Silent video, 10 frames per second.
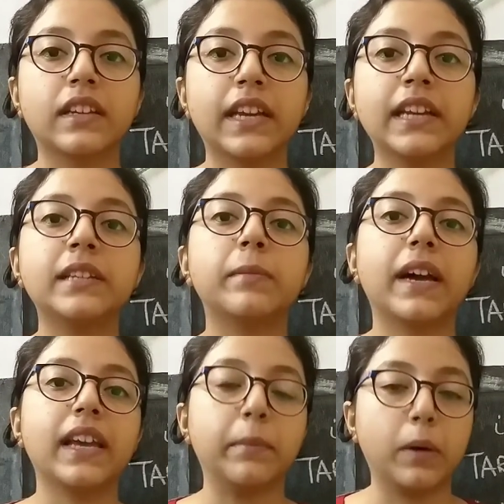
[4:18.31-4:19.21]
killed
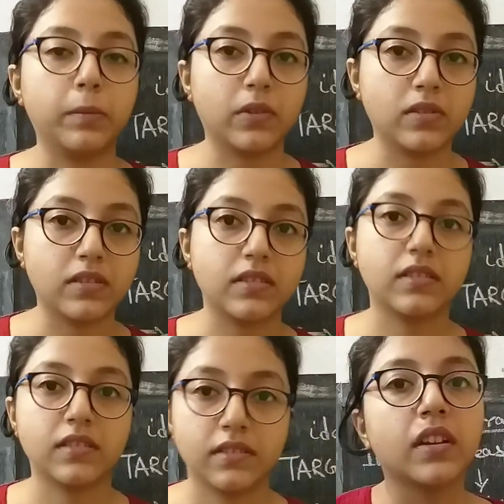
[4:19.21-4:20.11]
by
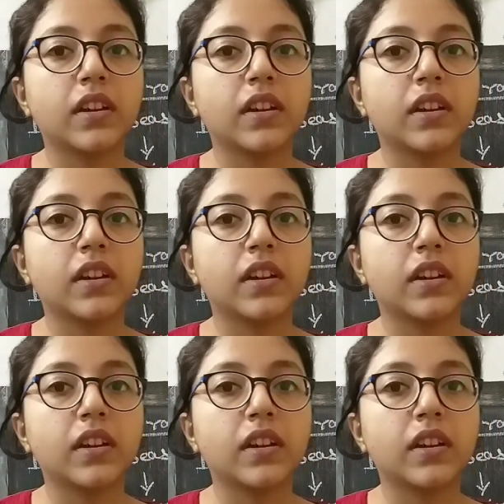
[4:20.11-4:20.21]
apoptosis.